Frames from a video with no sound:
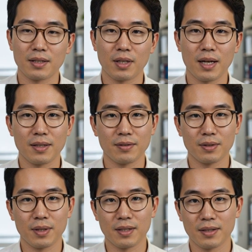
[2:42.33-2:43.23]
your cloud
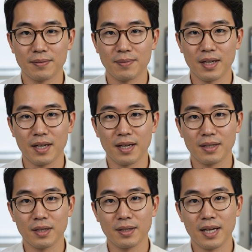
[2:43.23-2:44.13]
infrastructure.
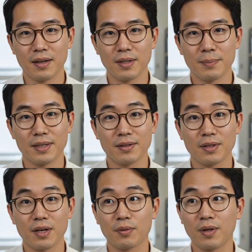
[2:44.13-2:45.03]
Nearly every piece of
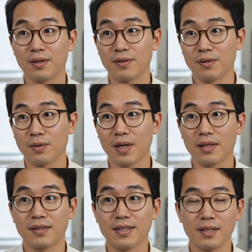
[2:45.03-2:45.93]
software you've ever
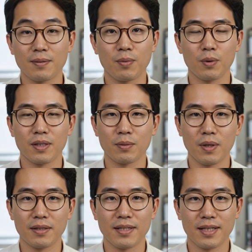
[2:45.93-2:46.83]
run that does more than
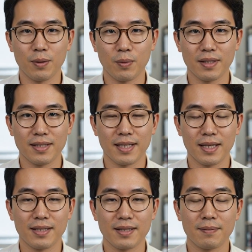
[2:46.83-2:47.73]
one thing at once
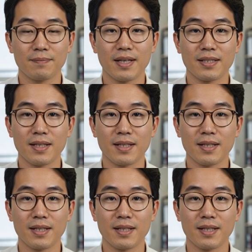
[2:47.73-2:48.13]
is, at